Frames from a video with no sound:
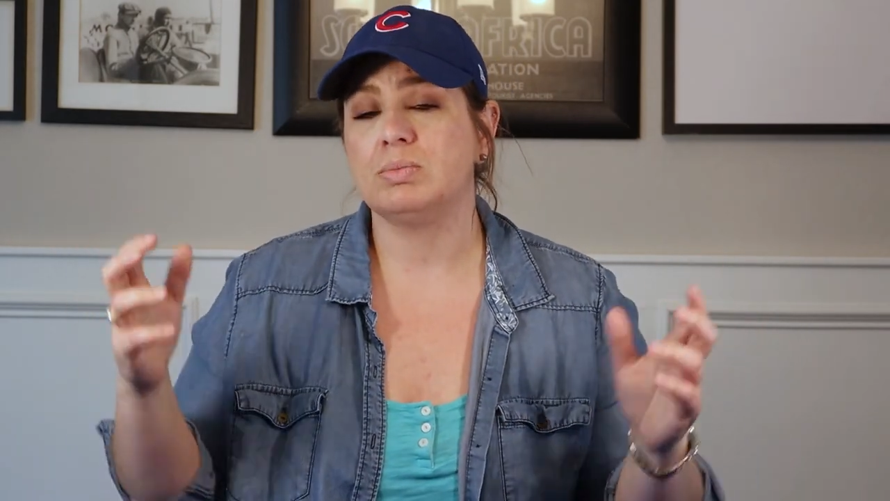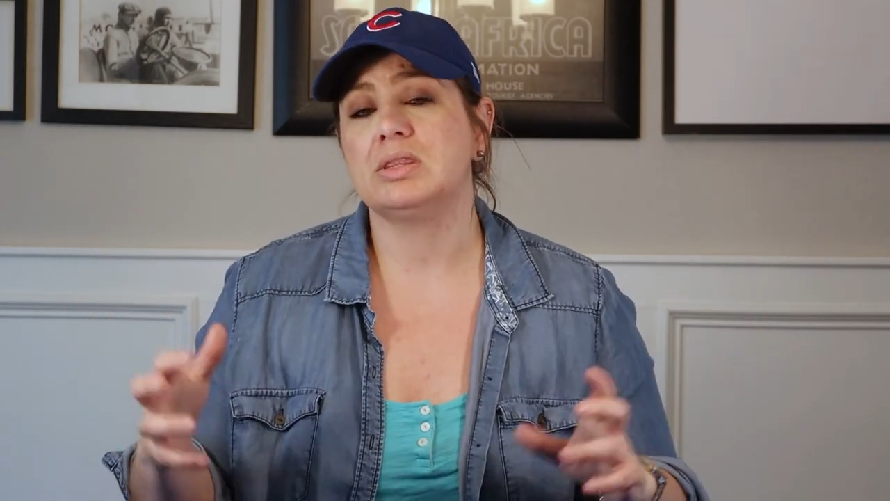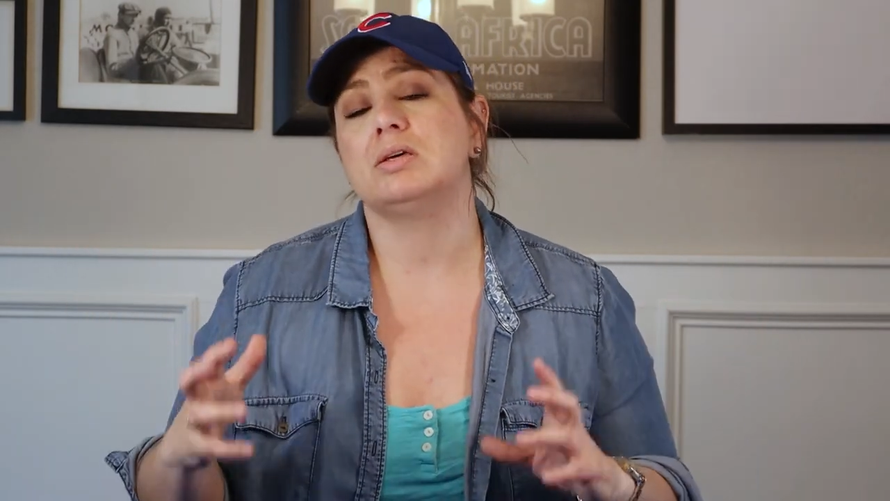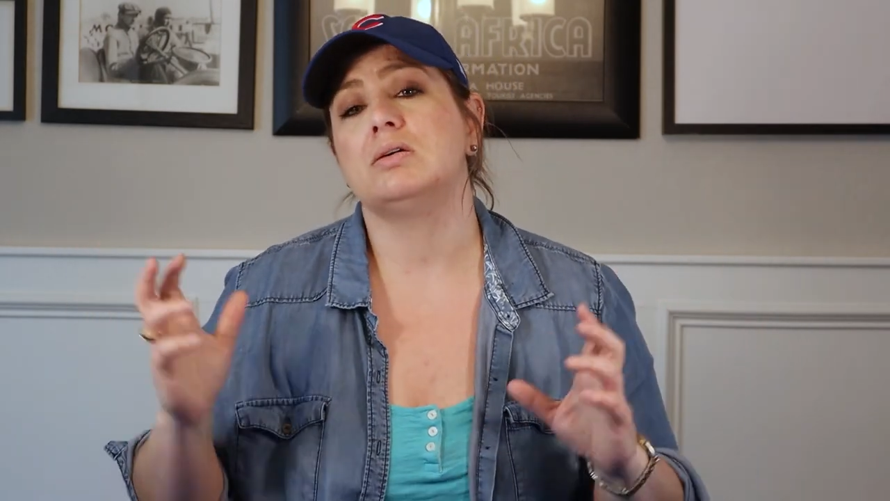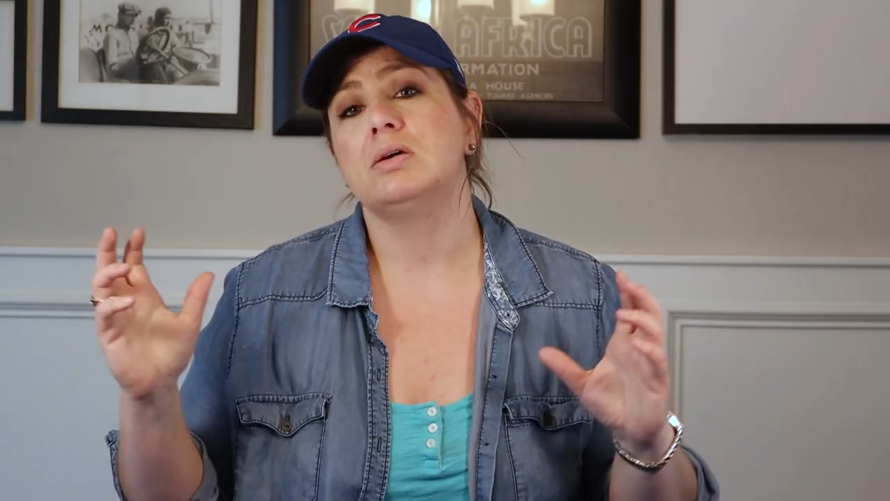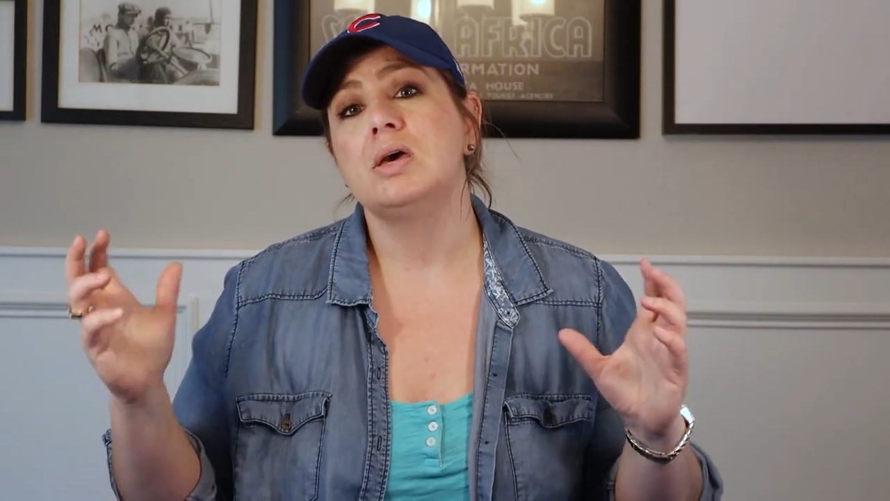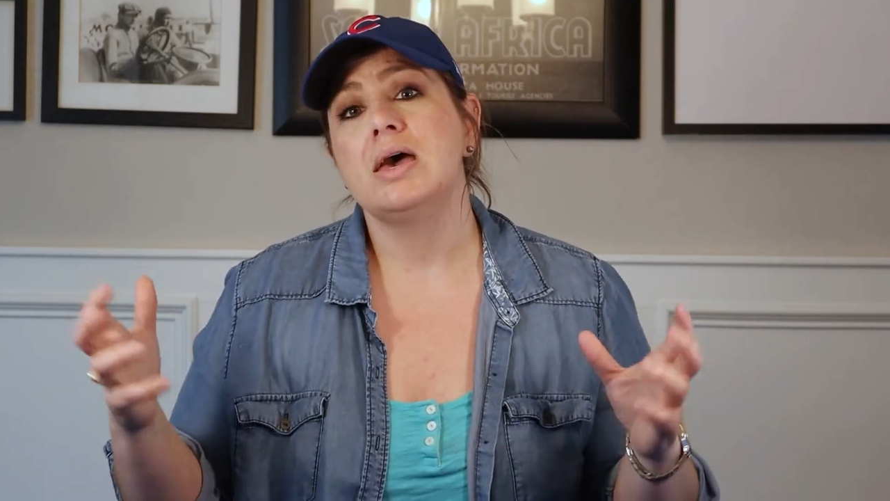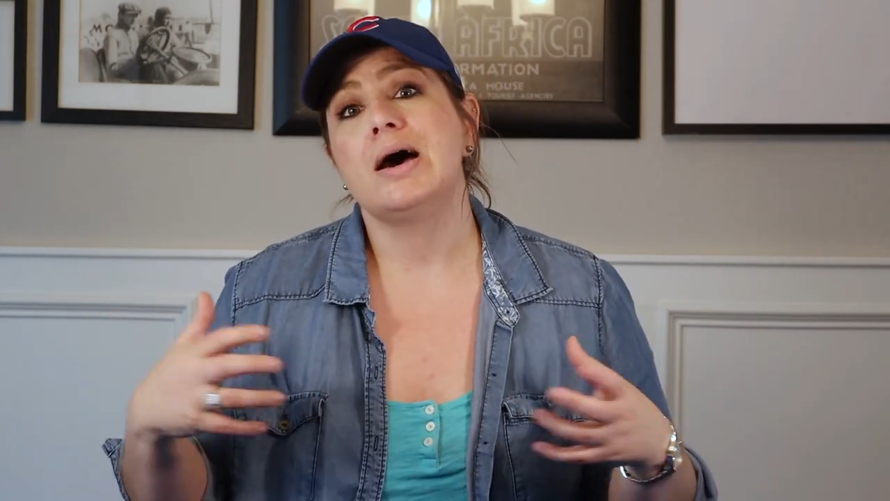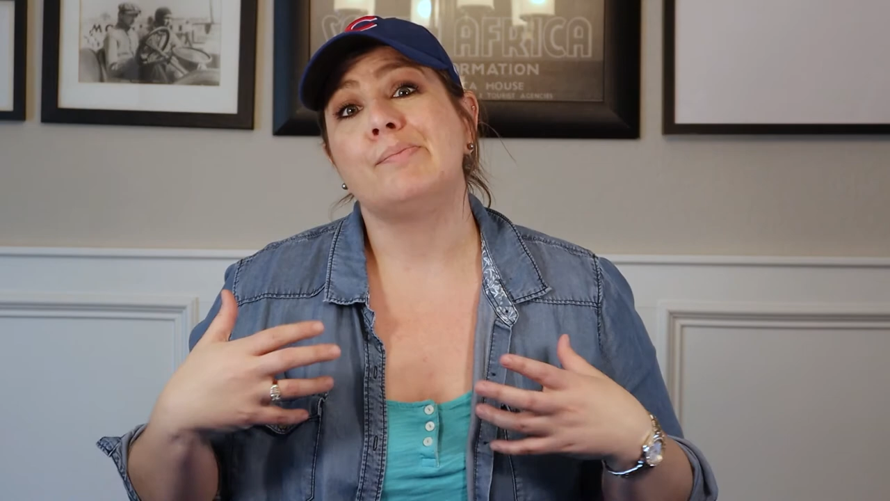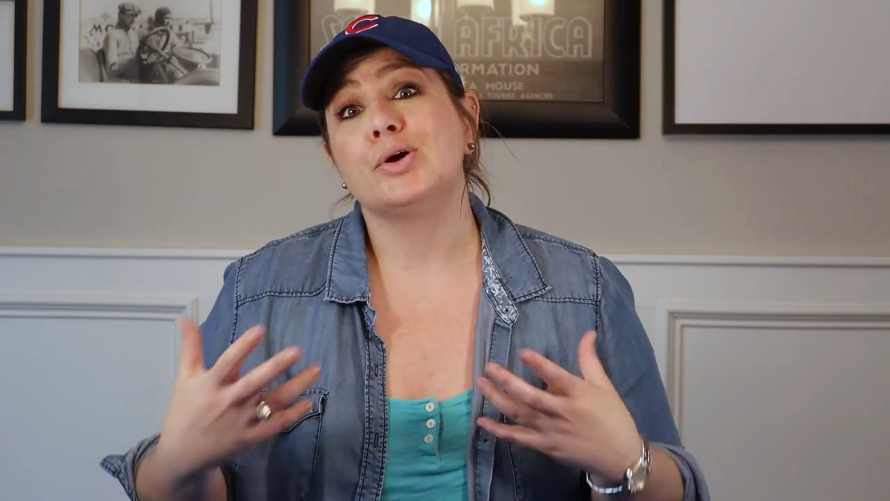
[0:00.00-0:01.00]
but the
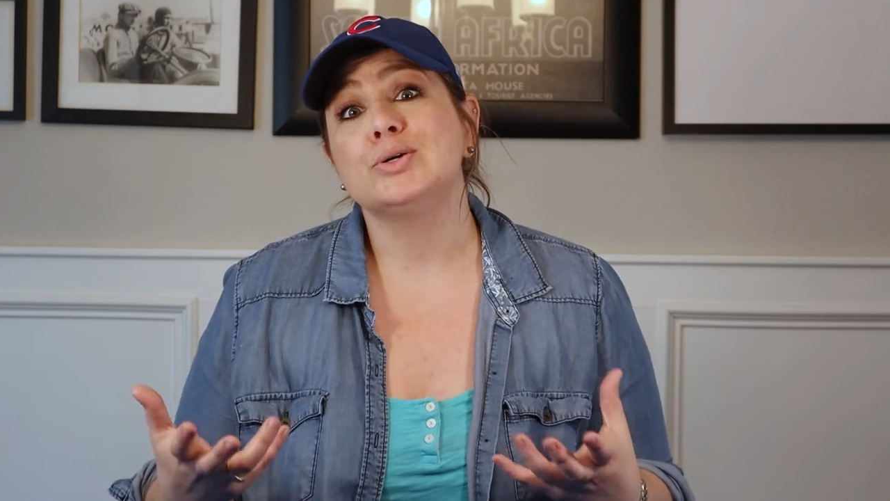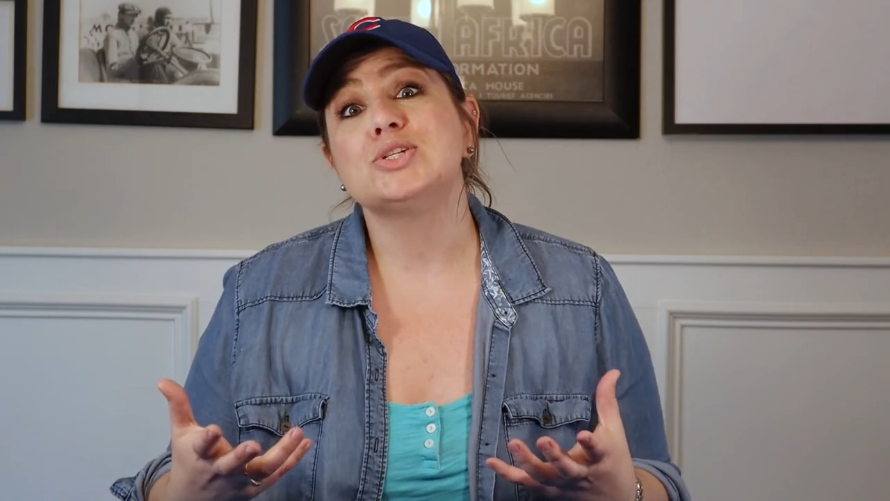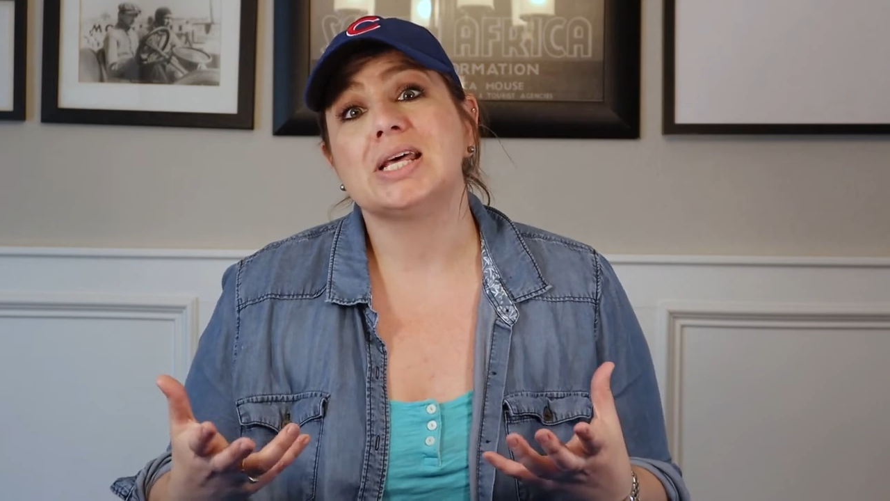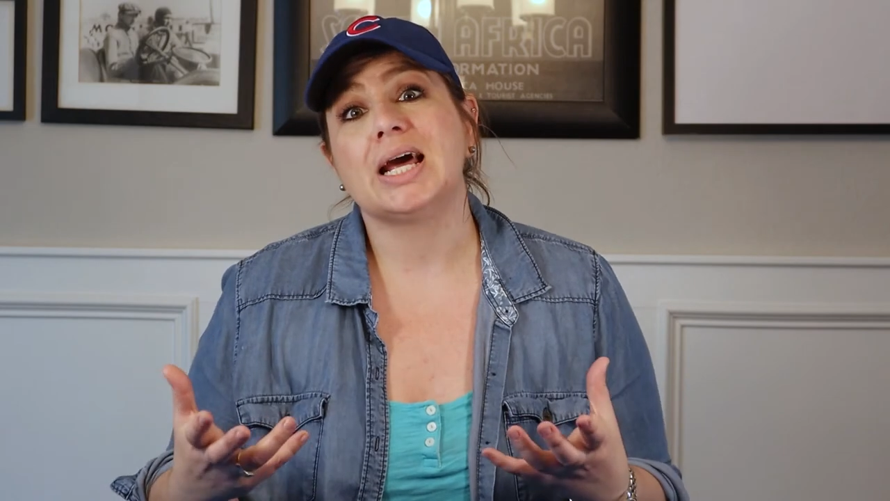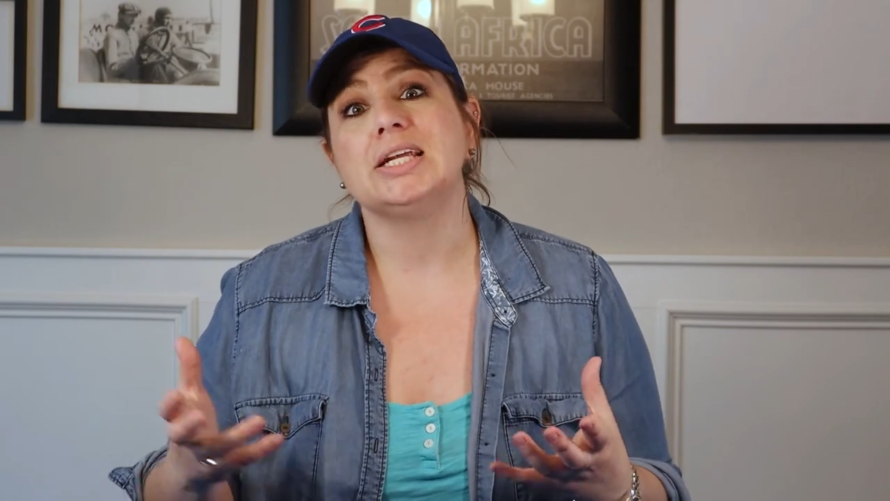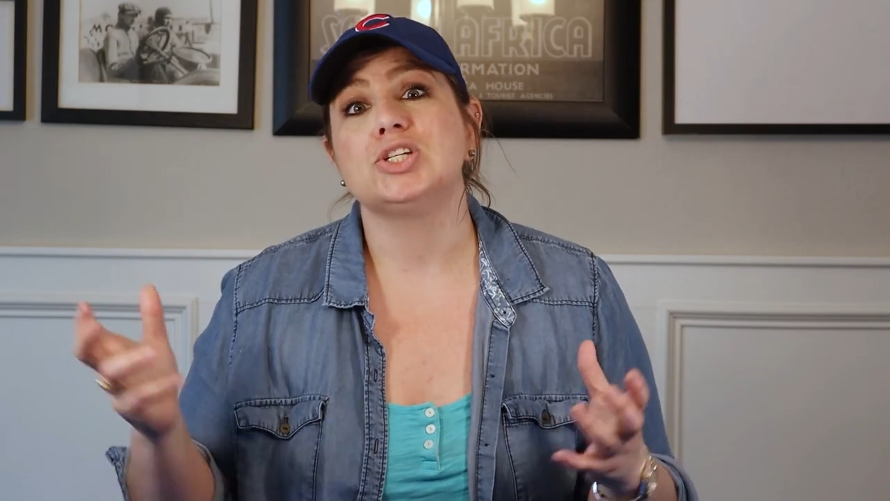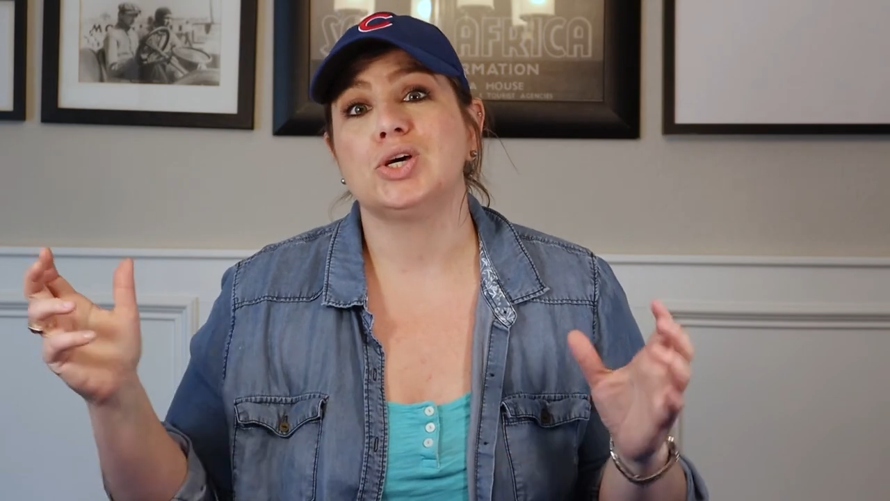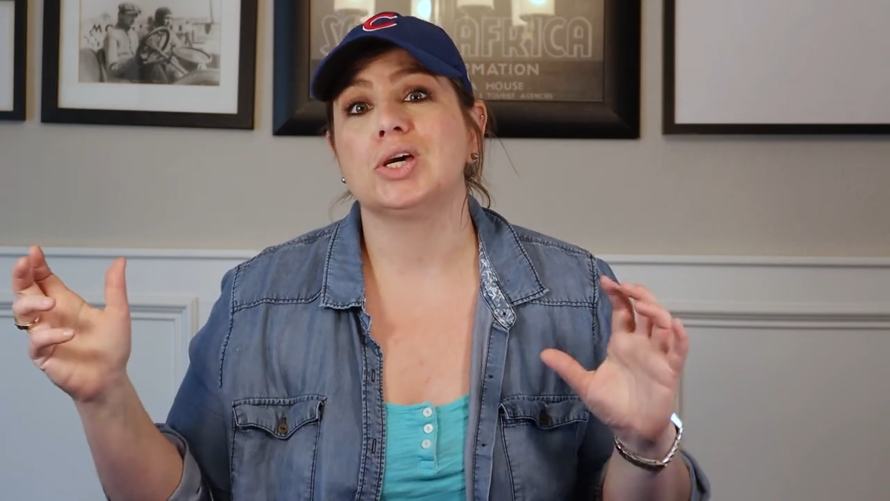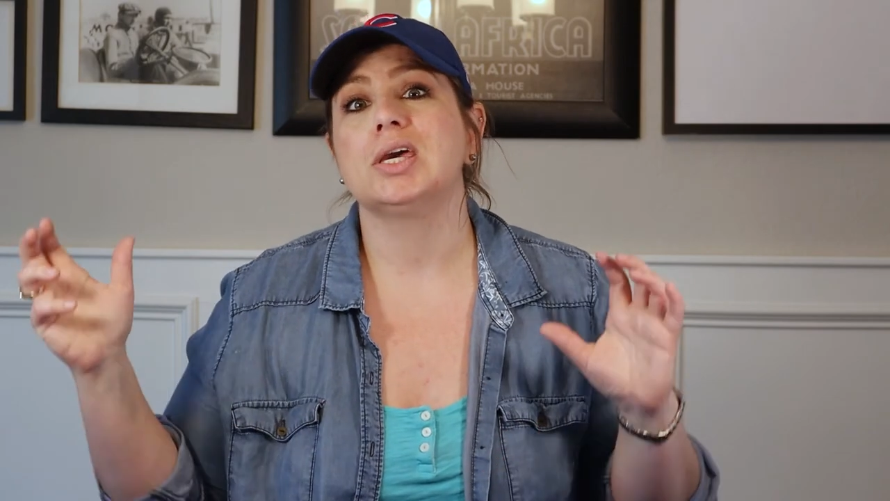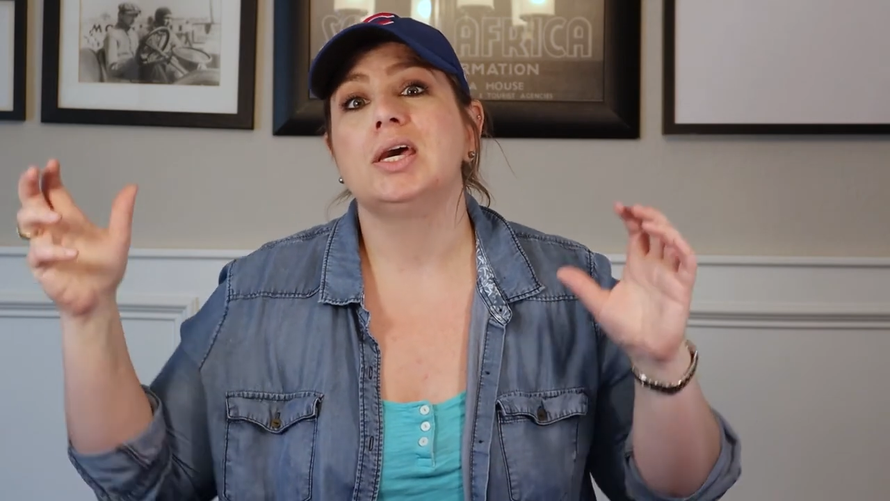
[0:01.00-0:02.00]
approach that I
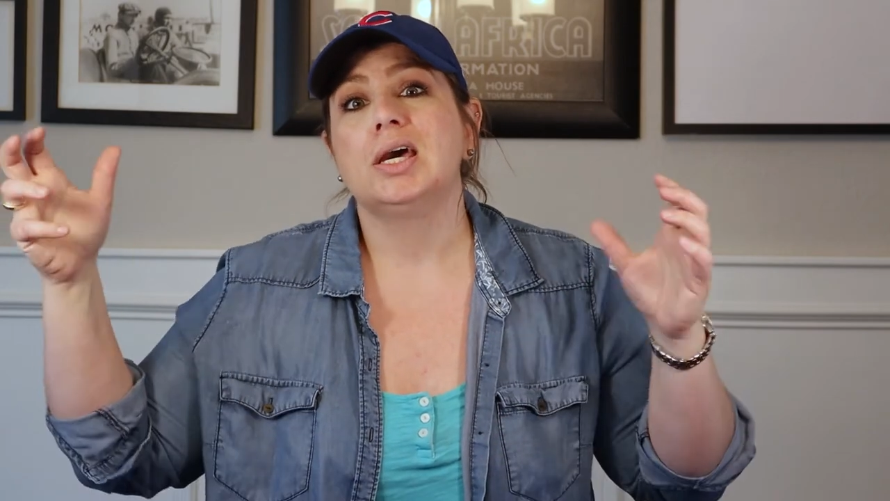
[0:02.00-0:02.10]
took,